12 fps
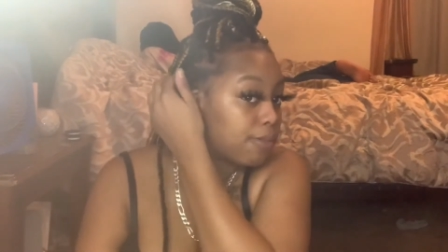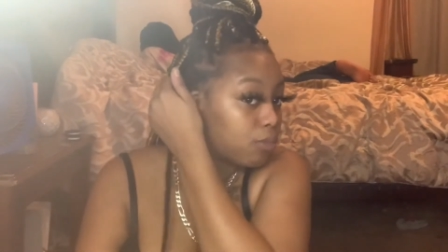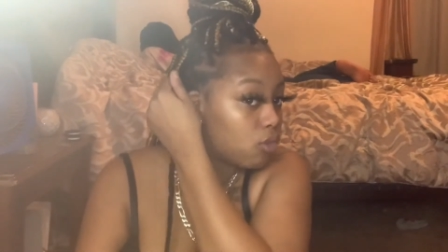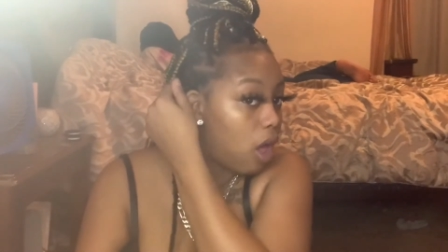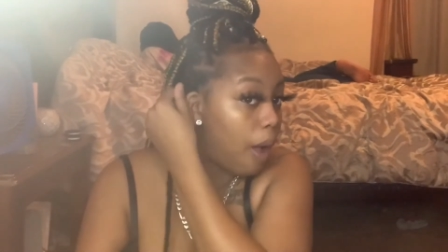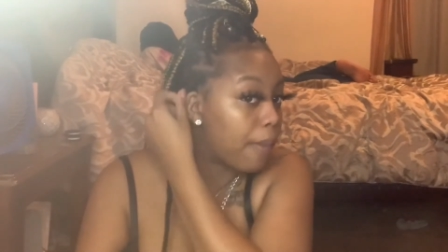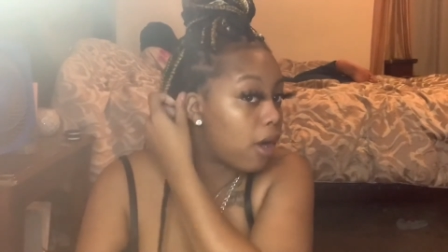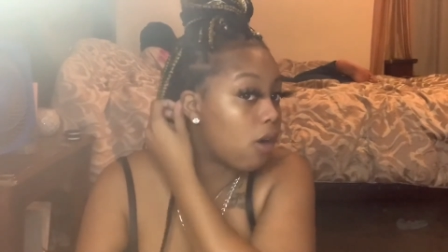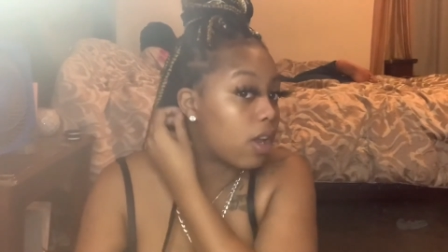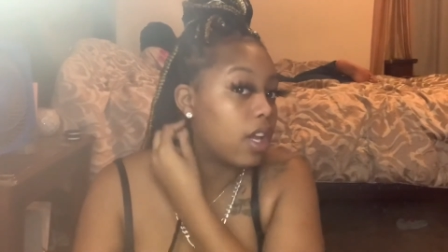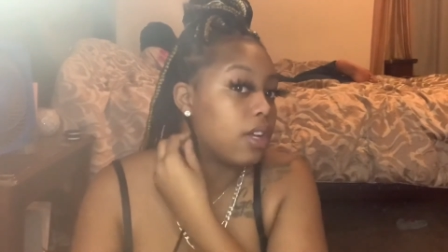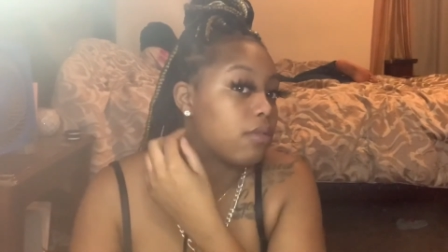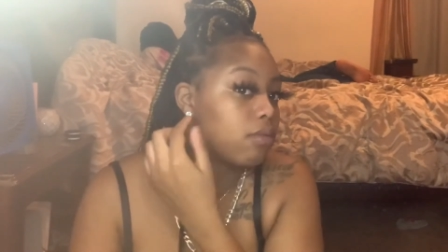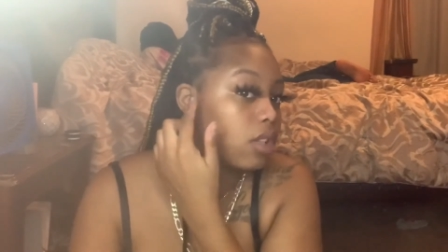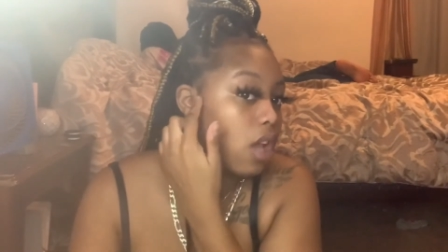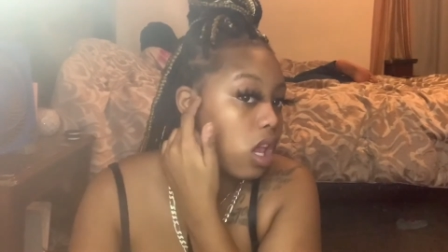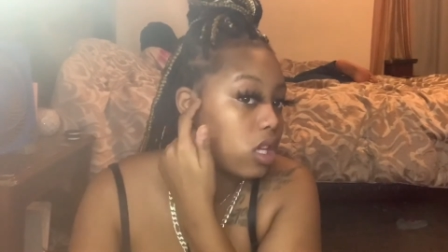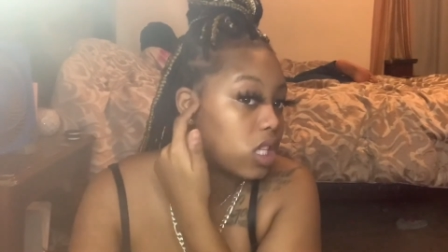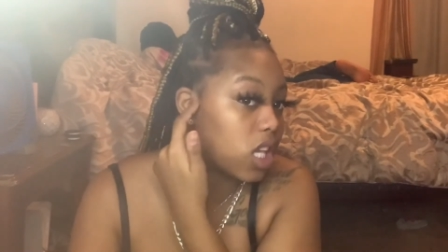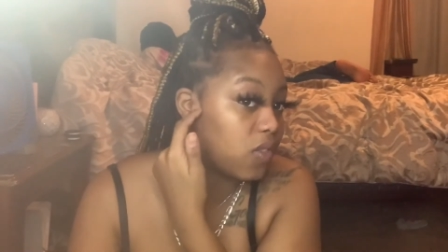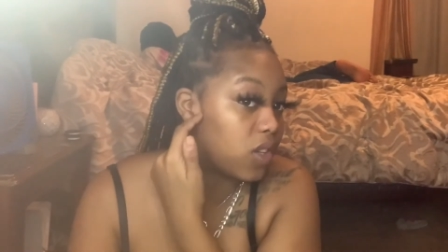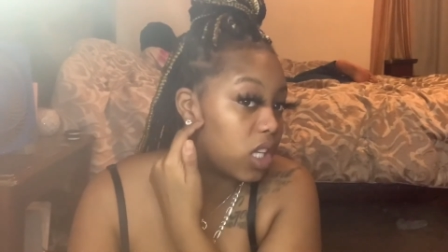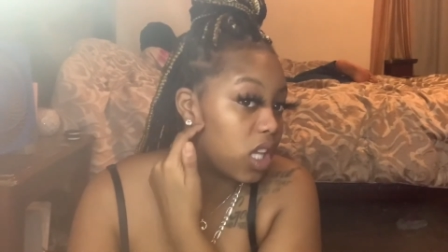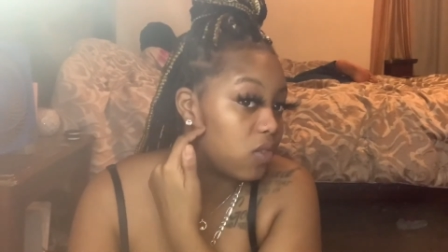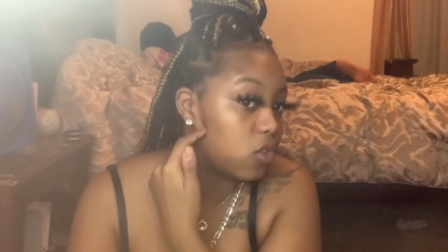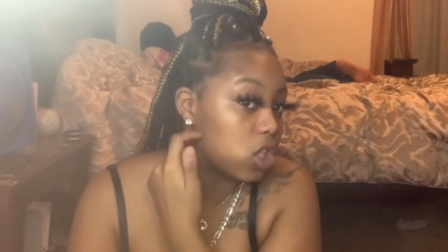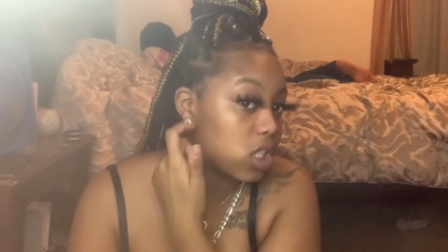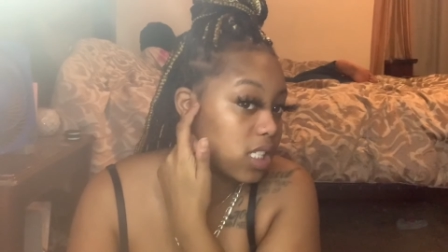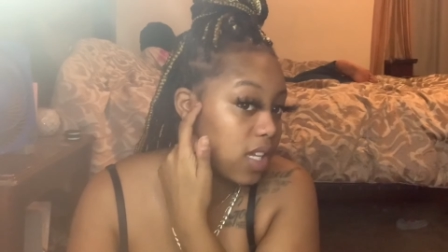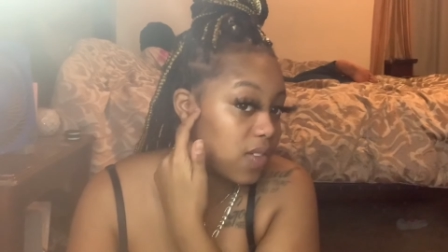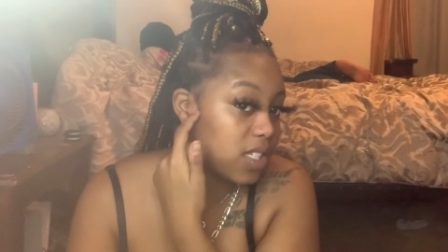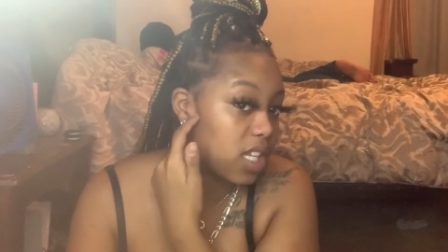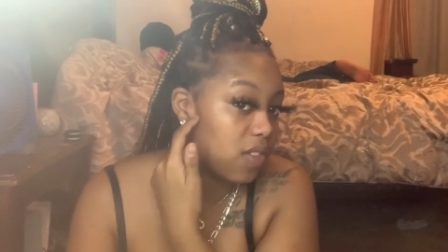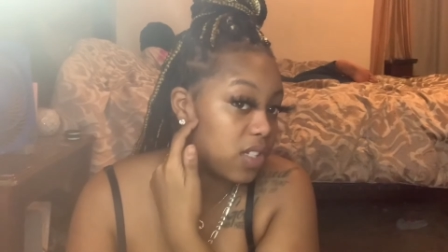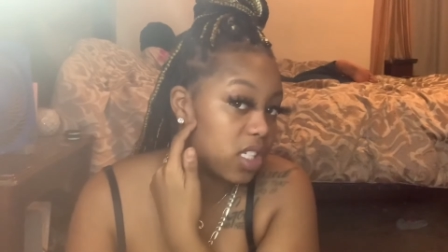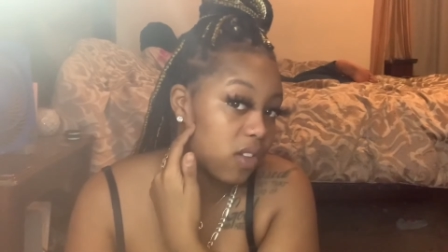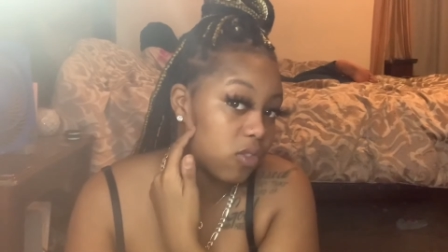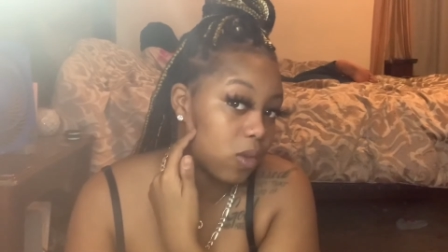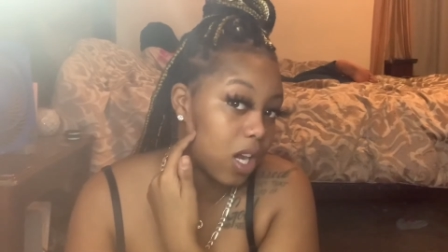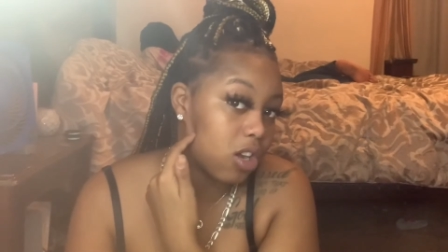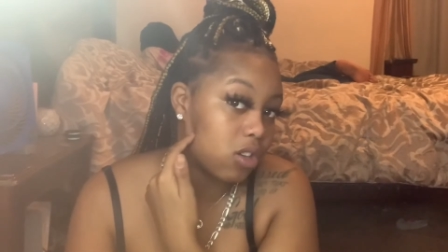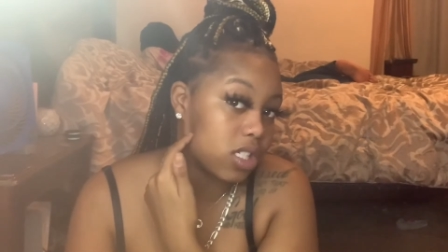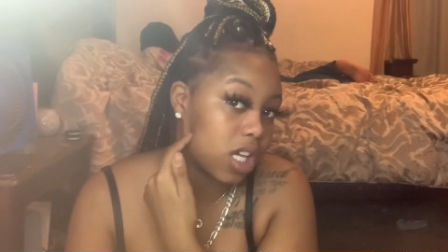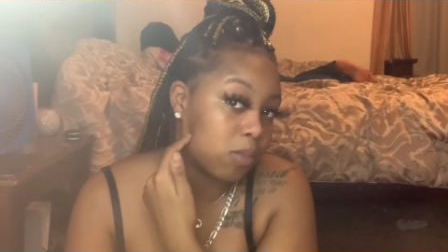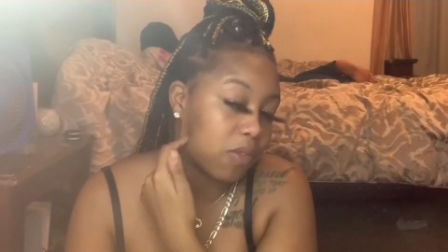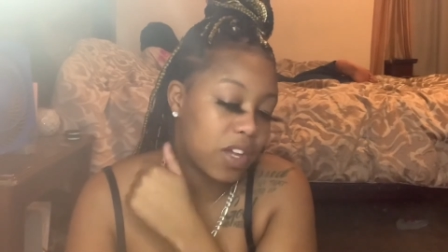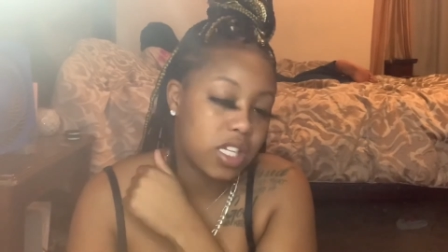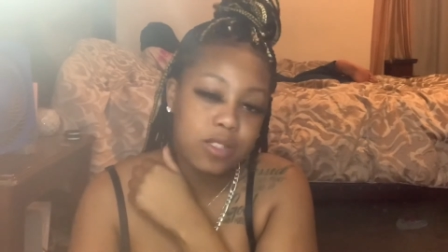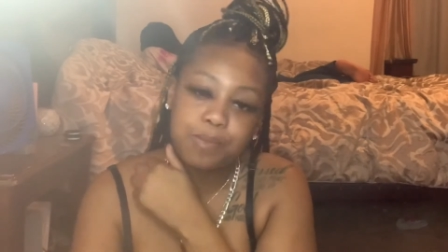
I'm gonna go get 7-Eleven or 777 right here inside my face.